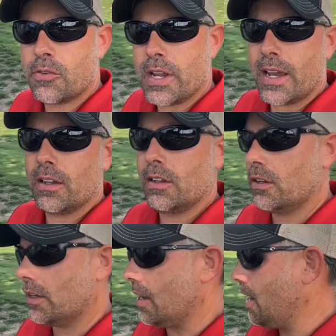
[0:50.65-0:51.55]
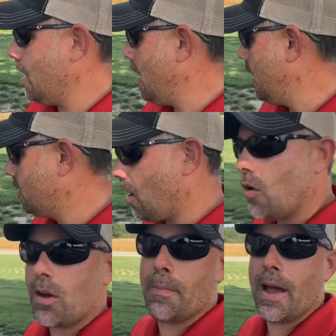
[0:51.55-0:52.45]
take a look and
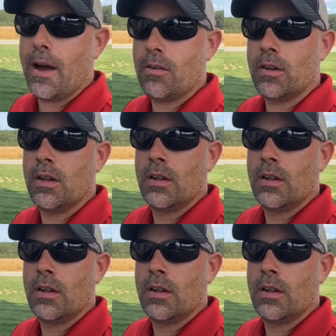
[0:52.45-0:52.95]
talk about